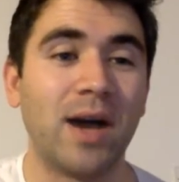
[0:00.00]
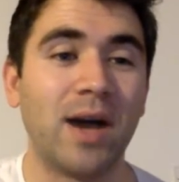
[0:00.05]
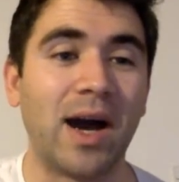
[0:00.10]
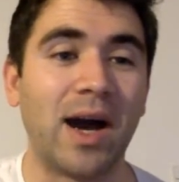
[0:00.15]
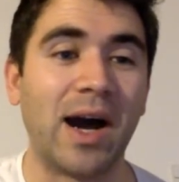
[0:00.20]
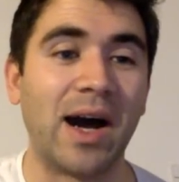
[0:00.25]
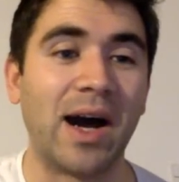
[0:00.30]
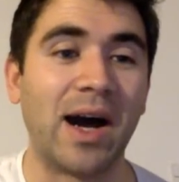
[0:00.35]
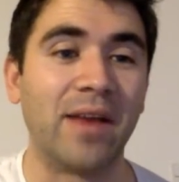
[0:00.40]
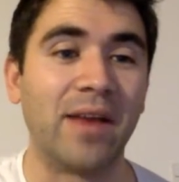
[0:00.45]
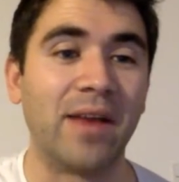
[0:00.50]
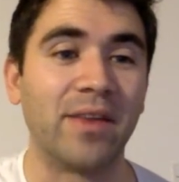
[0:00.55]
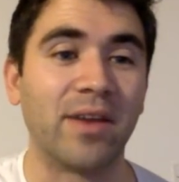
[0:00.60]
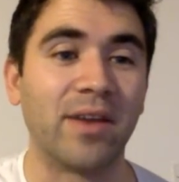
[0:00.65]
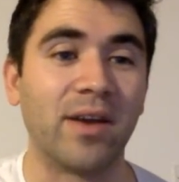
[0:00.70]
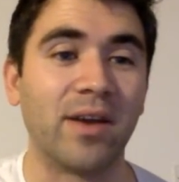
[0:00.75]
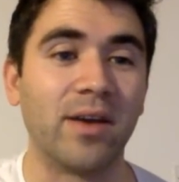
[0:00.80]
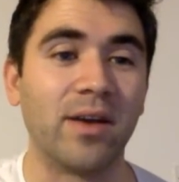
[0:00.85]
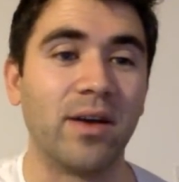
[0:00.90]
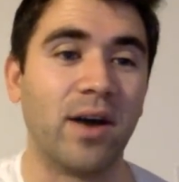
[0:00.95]
And
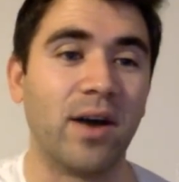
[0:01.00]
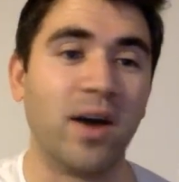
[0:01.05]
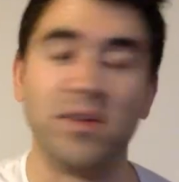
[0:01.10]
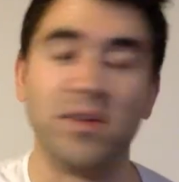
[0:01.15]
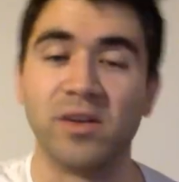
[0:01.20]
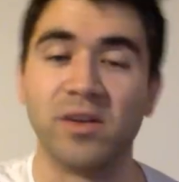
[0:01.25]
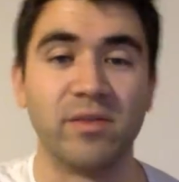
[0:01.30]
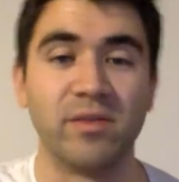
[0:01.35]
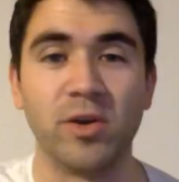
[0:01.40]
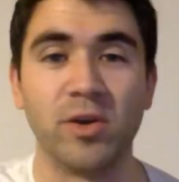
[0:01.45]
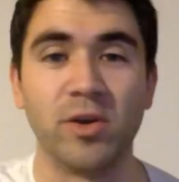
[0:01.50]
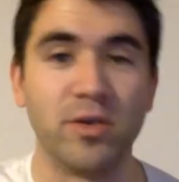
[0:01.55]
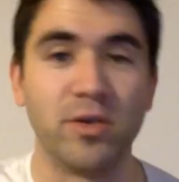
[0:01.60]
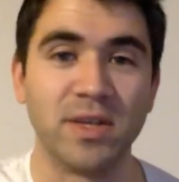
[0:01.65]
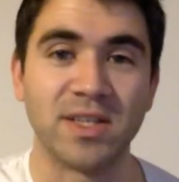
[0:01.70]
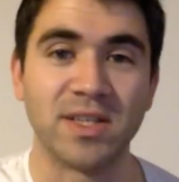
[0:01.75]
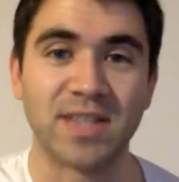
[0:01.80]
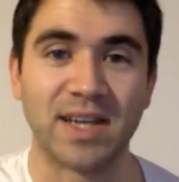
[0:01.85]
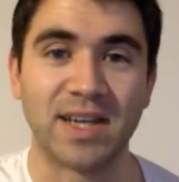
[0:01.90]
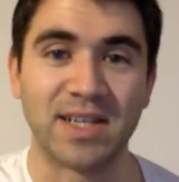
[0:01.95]
I don't even know who
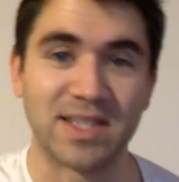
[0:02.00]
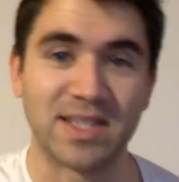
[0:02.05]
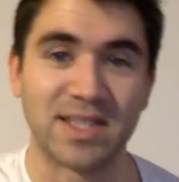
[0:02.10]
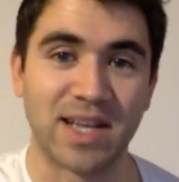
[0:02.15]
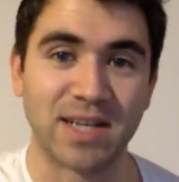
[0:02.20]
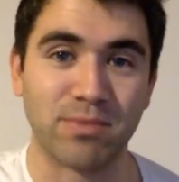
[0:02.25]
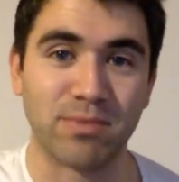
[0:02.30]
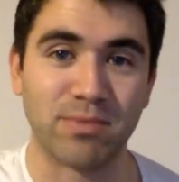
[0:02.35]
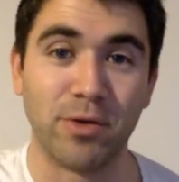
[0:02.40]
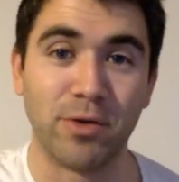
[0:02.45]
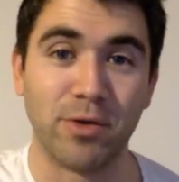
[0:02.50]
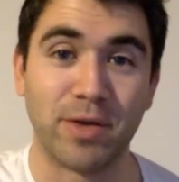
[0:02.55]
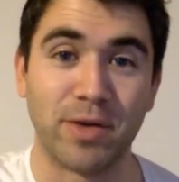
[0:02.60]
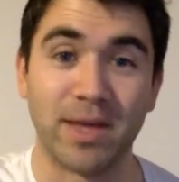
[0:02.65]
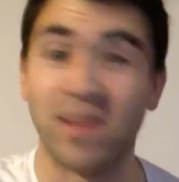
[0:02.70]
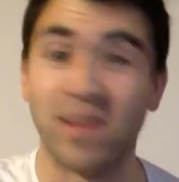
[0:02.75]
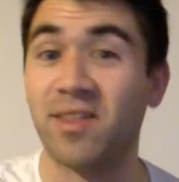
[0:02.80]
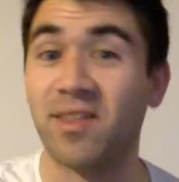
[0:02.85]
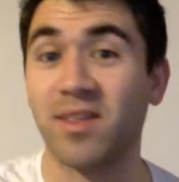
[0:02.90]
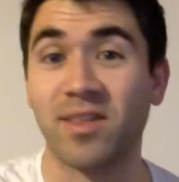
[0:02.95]
this Stanislas Poke
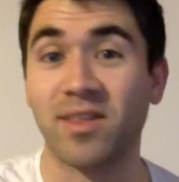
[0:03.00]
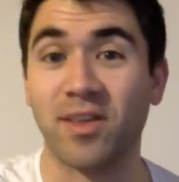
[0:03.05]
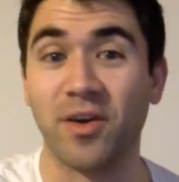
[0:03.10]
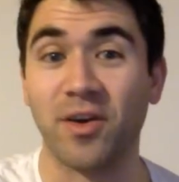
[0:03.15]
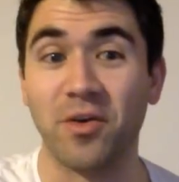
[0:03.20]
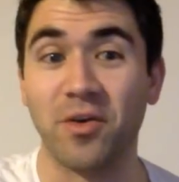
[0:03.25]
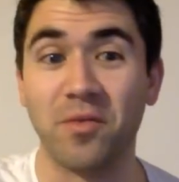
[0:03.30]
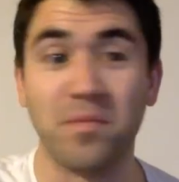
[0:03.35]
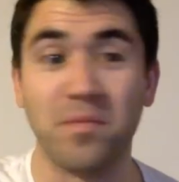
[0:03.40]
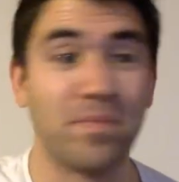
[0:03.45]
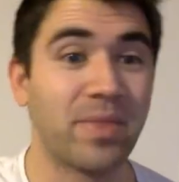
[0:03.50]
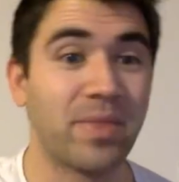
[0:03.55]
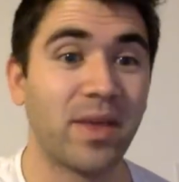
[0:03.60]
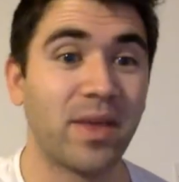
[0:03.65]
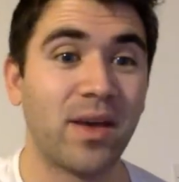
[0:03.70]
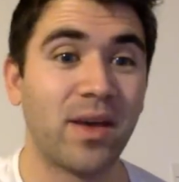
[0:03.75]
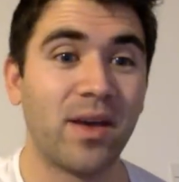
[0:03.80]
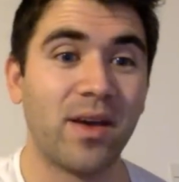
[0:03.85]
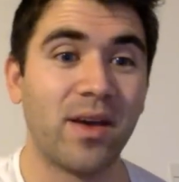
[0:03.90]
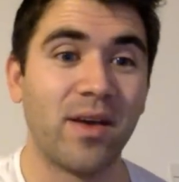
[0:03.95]
is. So,
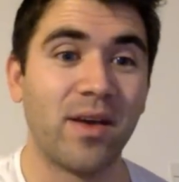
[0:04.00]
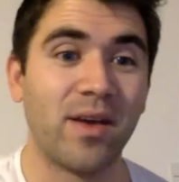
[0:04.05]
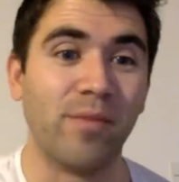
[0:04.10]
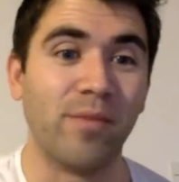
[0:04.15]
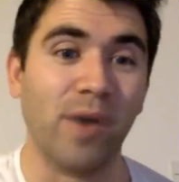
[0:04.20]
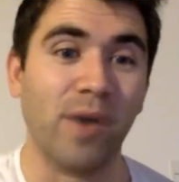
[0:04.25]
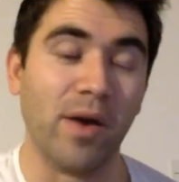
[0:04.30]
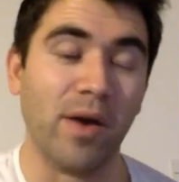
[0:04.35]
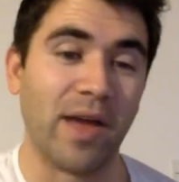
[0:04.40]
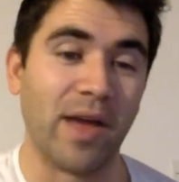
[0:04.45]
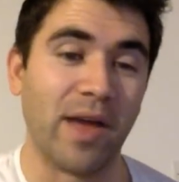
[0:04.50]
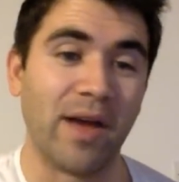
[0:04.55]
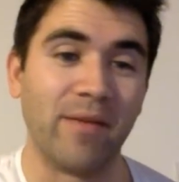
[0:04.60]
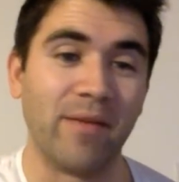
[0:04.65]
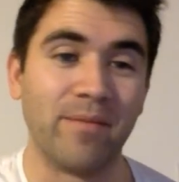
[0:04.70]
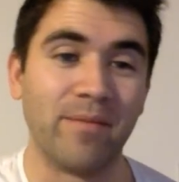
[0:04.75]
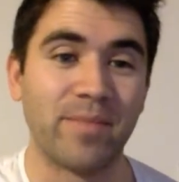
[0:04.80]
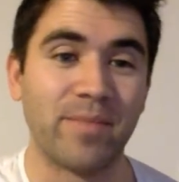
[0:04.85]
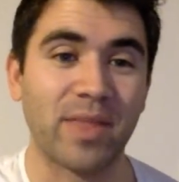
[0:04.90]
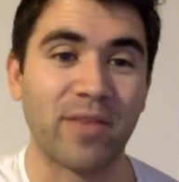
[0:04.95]
but yeah,
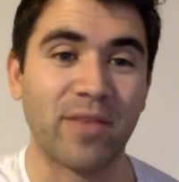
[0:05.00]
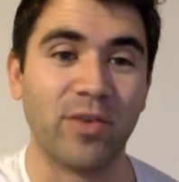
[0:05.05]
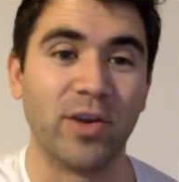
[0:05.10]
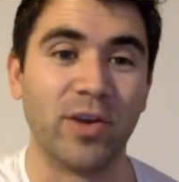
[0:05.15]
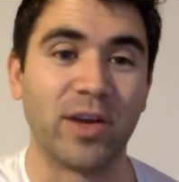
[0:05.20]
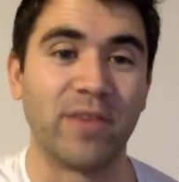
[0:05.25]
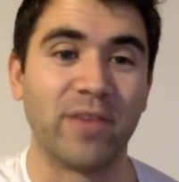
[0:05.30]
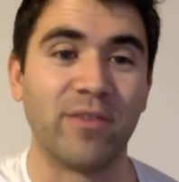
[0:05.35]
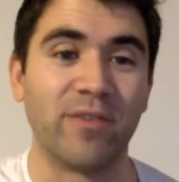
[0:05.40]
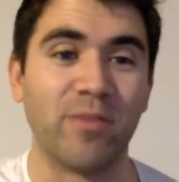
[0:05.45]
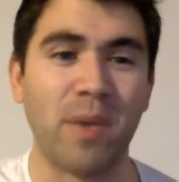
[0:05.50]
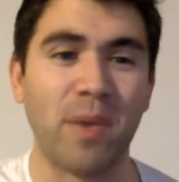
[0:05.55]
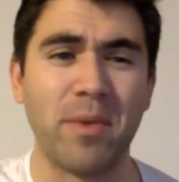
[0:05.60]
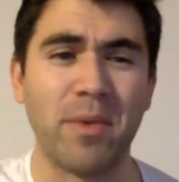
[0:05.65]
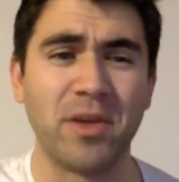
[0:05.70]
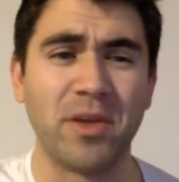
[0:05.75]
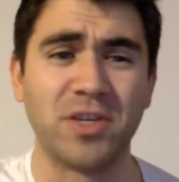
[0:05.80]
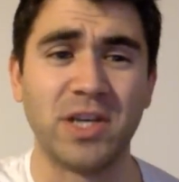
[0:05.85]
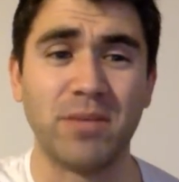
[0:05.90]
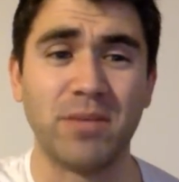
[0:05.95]
if you're looking for maybe
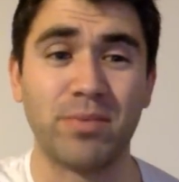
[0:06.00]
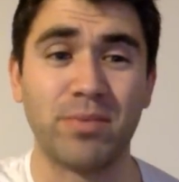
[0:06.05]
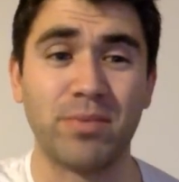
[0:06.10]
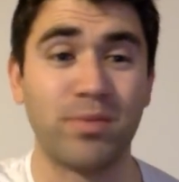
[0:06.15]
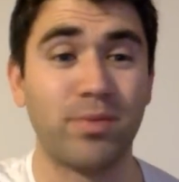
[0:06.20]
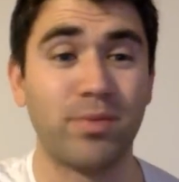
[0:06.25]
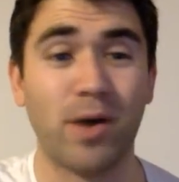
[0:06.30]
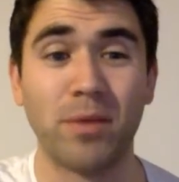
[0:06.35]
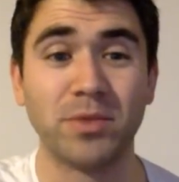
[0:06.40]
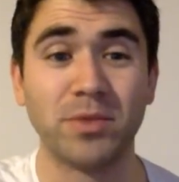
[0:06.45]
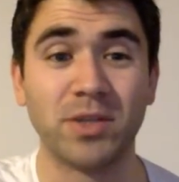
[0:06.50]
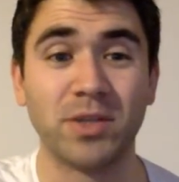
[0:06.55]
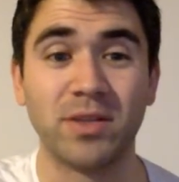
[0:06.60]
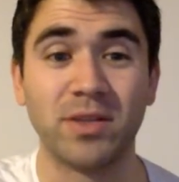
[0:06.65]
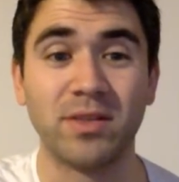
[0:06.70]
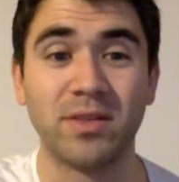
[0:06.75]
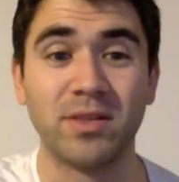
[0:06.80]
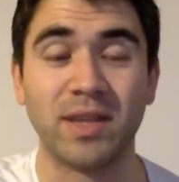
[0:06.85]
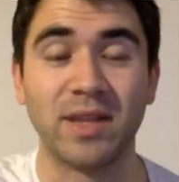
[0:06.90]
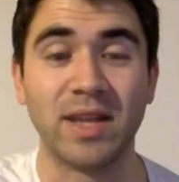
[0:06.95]
a cheap
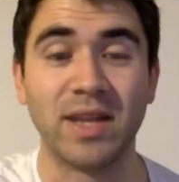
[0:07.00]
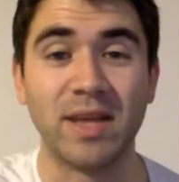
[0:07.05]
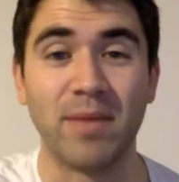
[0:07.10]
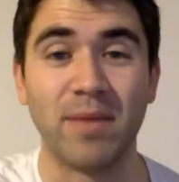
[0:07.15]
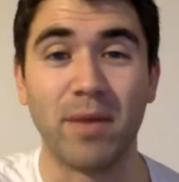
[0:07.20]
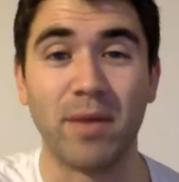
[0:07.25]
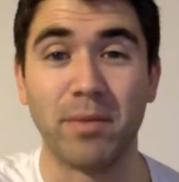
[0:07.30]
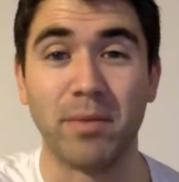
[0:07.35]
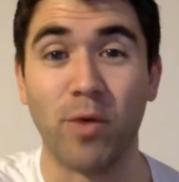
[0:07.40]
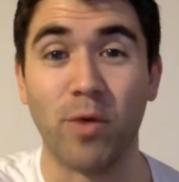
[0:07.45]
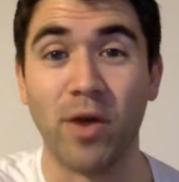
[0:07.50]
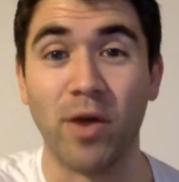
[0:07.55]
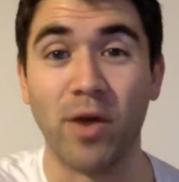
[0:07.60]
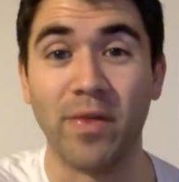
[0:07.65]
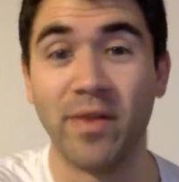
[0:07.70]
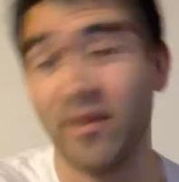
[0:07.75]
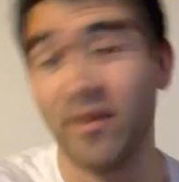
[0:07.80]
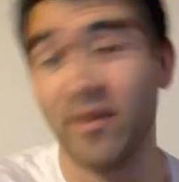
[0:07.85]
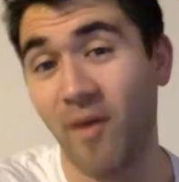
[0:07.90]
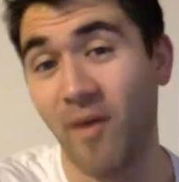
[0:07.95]
option, then he might be one.
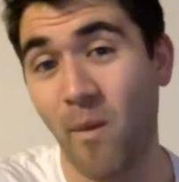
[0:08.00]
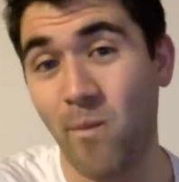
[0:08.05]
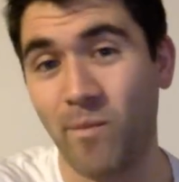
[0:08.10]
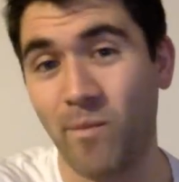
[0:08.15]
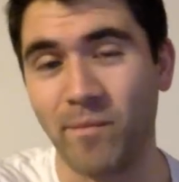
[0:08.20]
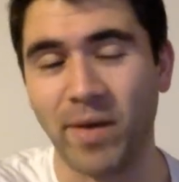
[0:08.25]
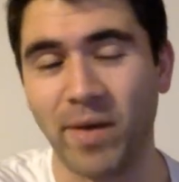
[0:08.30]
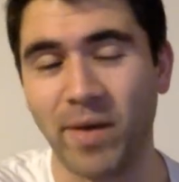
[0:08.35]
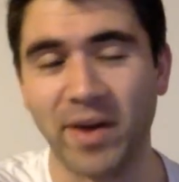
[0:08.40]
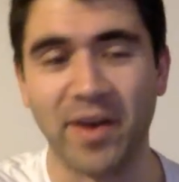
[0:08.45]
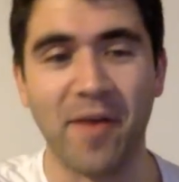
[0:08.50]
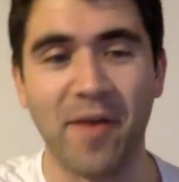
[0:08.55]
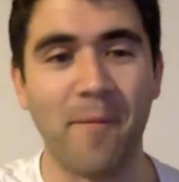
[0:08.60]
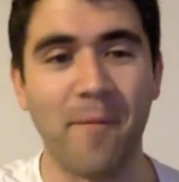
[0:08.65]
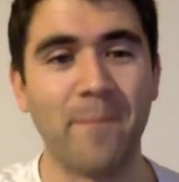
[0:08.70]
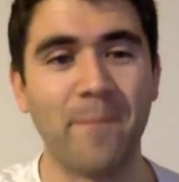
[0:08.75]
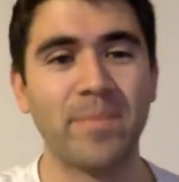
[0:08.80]
I don't know.